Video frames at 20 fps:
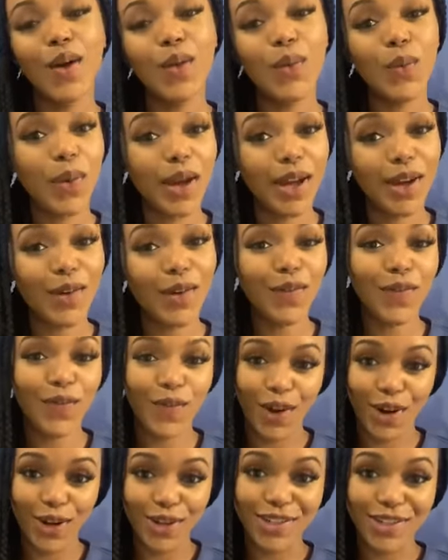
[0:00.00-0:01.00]
Well,
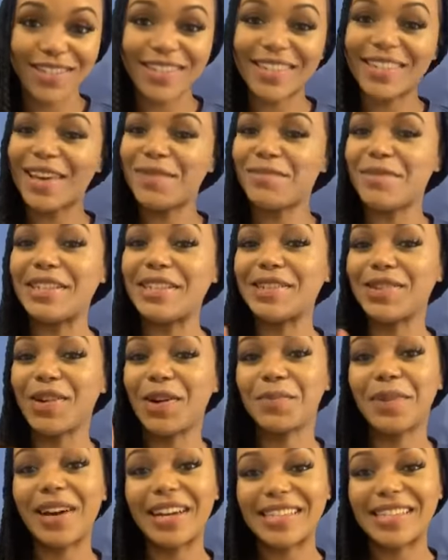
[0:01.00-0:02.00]
first, let me
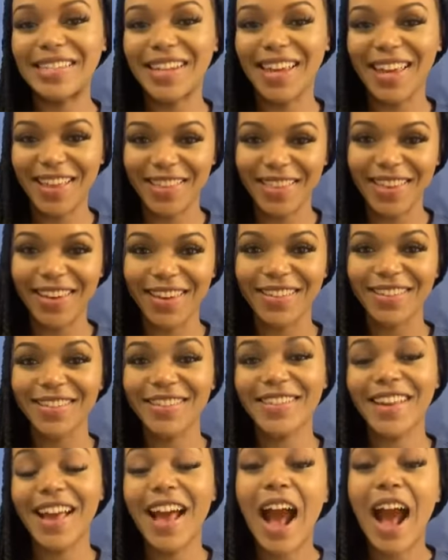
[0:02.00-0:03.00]
start by saying
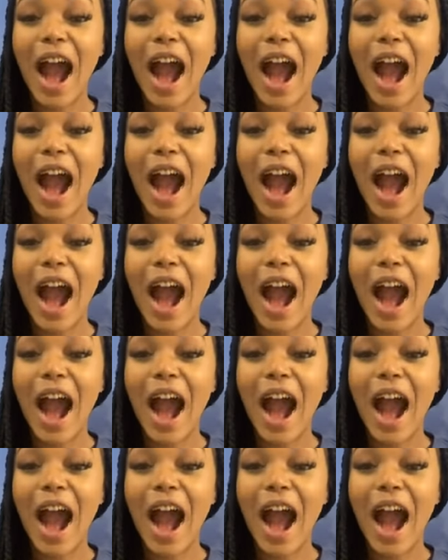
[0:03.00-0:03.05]
this.